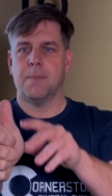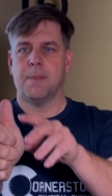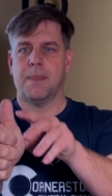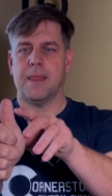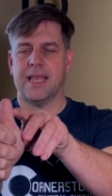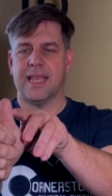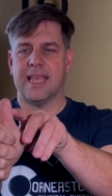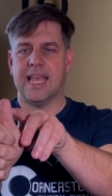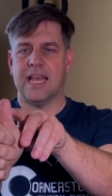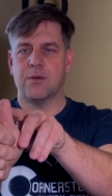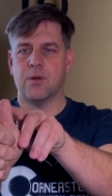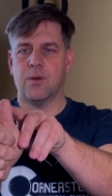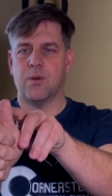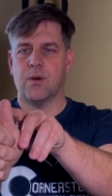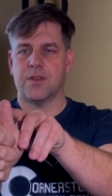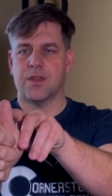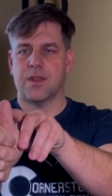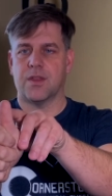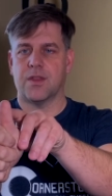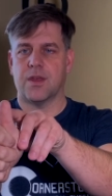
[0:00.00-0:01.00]
Again, we
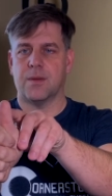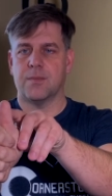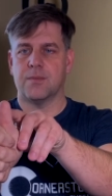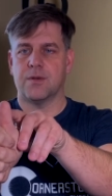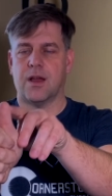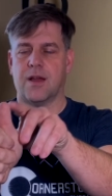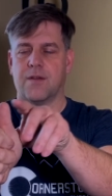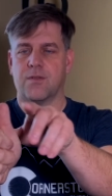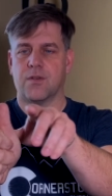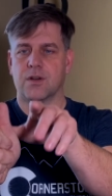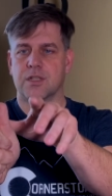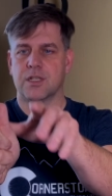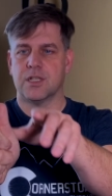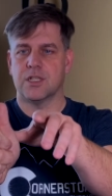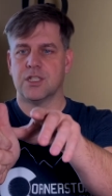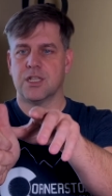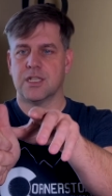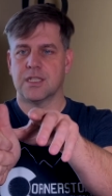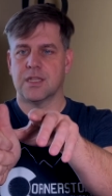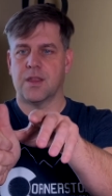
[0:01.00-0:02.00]
want the thumb dot versus
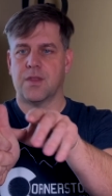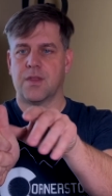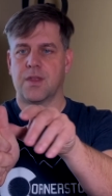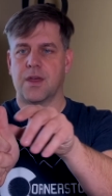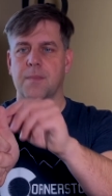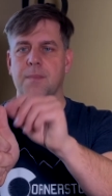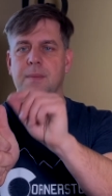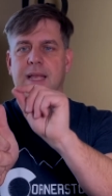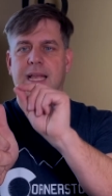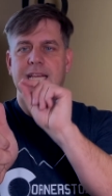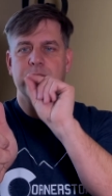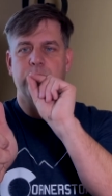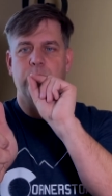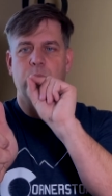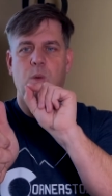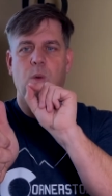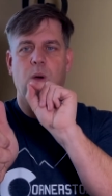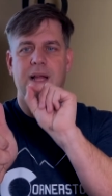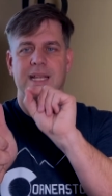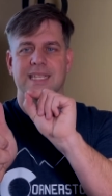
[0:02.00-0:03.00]
just the thumb because we
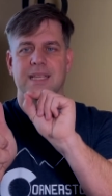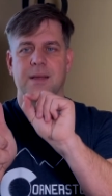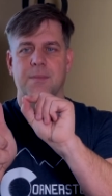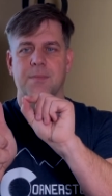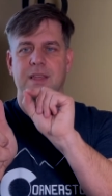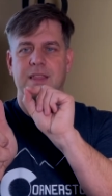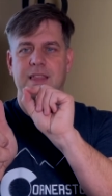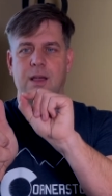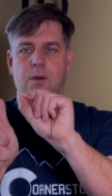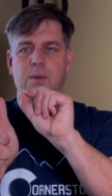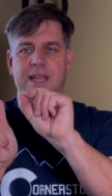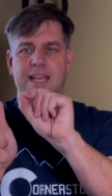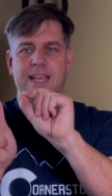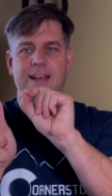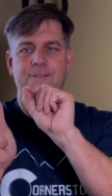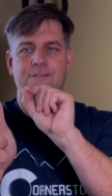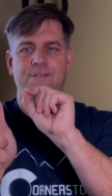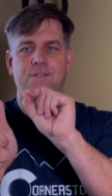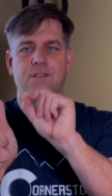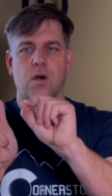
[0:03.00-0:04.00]
want something that we can
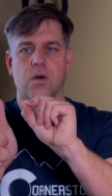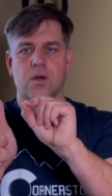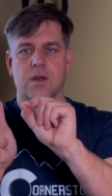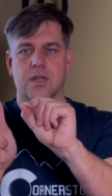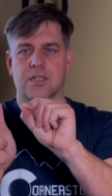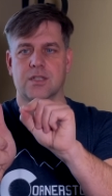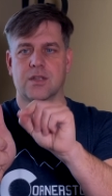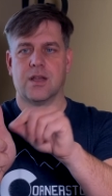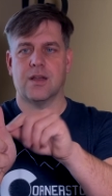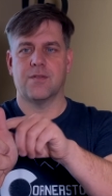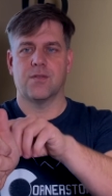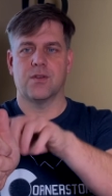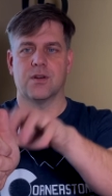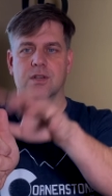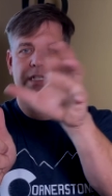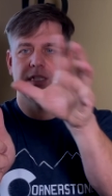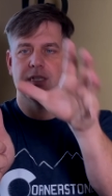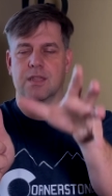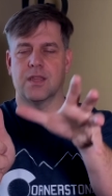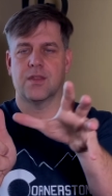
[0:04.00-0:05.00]
focus on
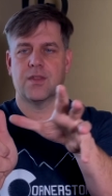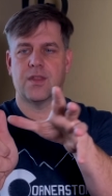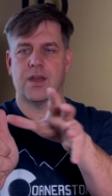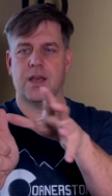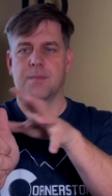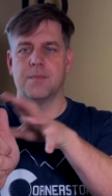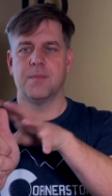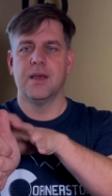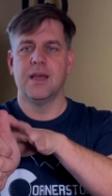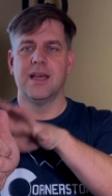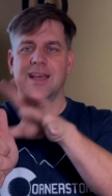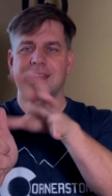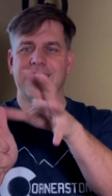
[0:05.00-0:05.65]
versus the thumb.